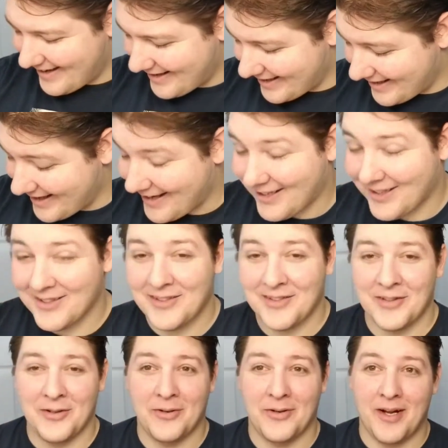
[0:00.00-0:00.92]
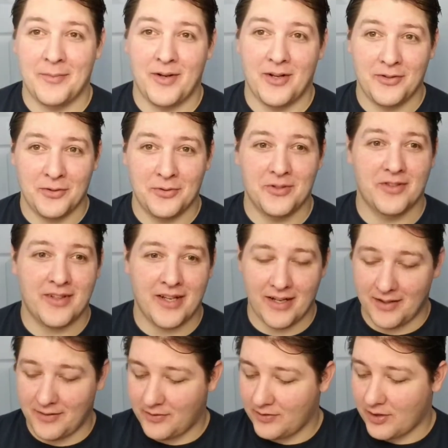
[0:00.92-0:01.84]
Yeah, so I'm also just
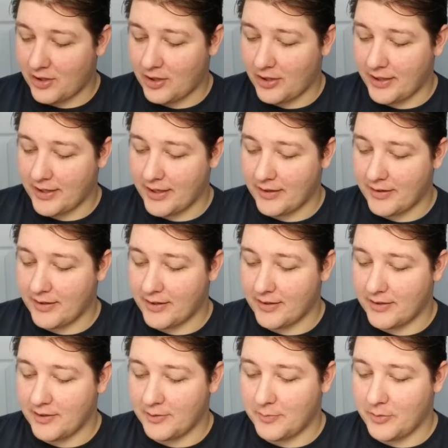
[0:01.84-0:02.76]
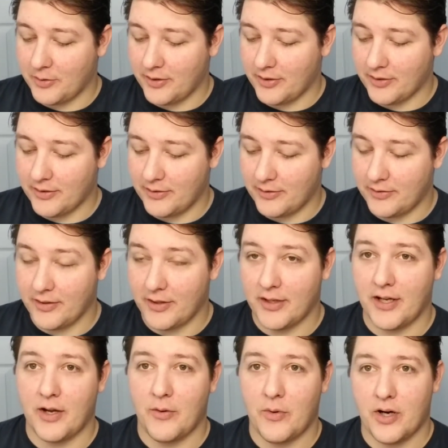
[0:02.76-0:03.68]
kind of stalling, I think, at this point, because
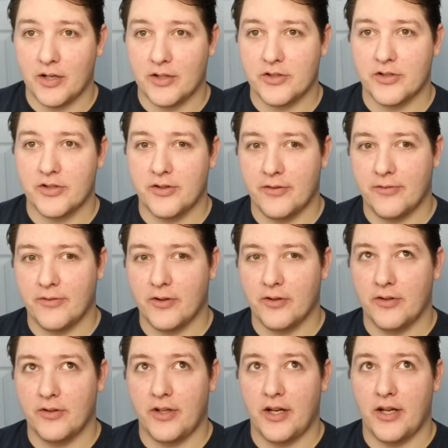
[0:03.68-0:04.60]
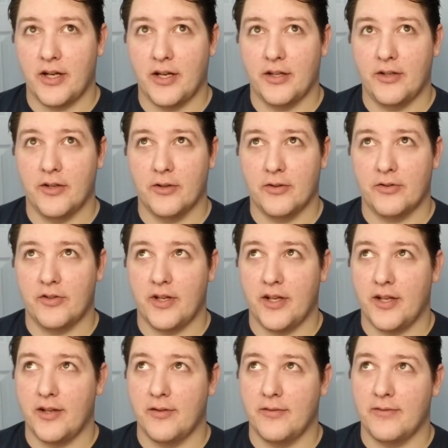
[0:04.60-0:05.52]
I watched the first Nurse
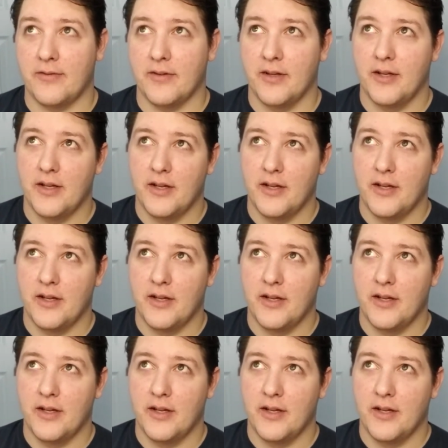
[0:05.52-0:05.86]
Dave,